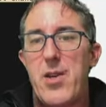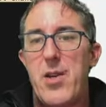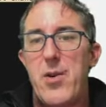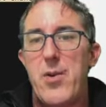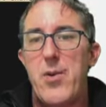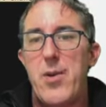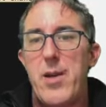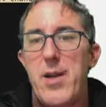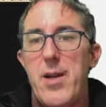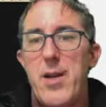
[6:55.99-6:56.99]
code
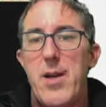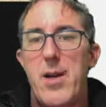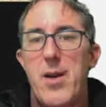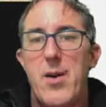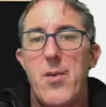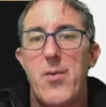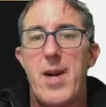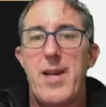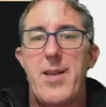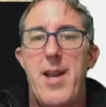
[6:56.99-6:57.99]

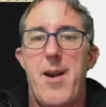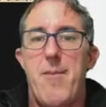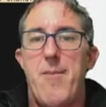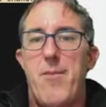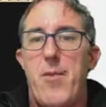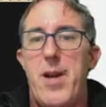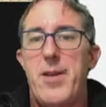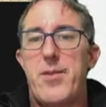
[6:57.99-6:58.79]
right there, right?